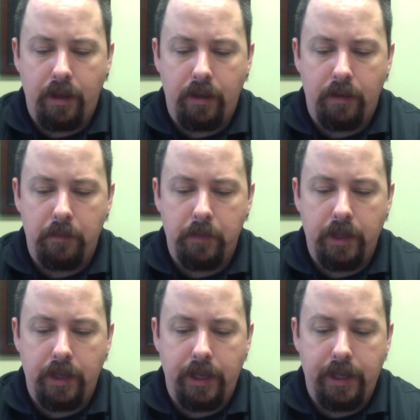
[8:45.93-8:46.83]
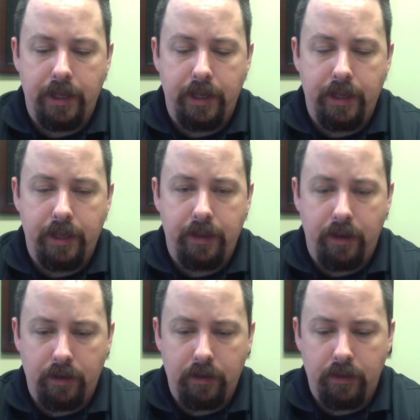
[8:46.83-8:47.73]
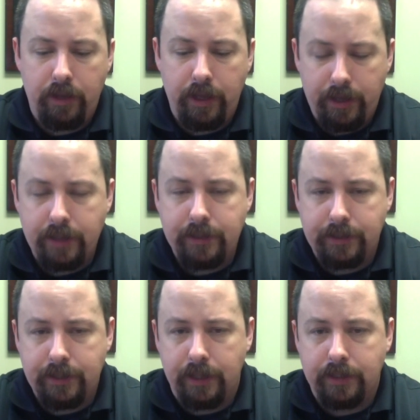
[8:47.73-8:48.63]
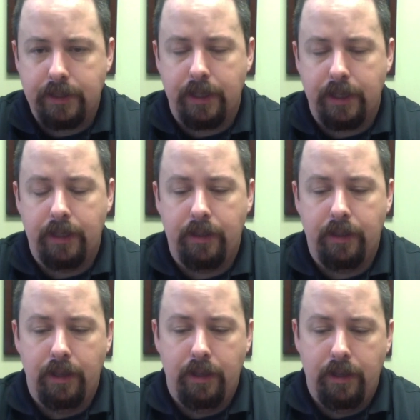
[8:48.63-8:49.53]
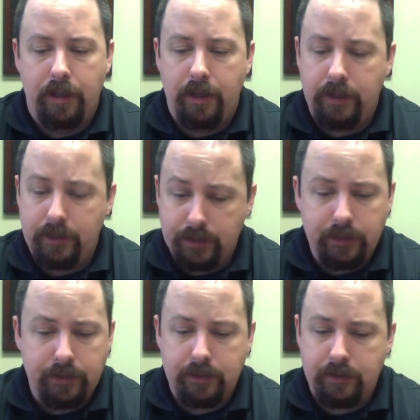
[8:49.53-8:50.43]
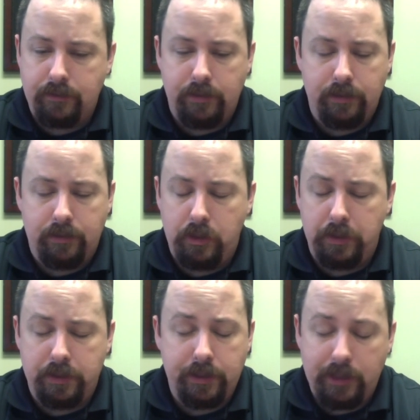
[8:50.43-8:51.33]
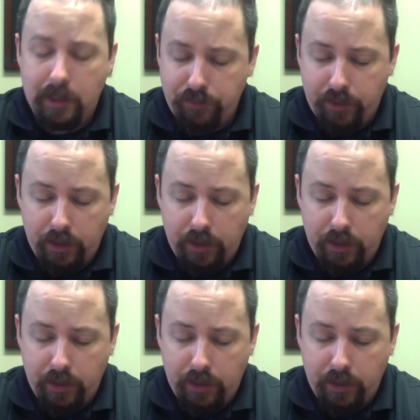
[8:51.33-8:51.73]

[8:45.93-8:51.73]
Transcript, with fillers: um, it, there it does exist, and it exists to a significant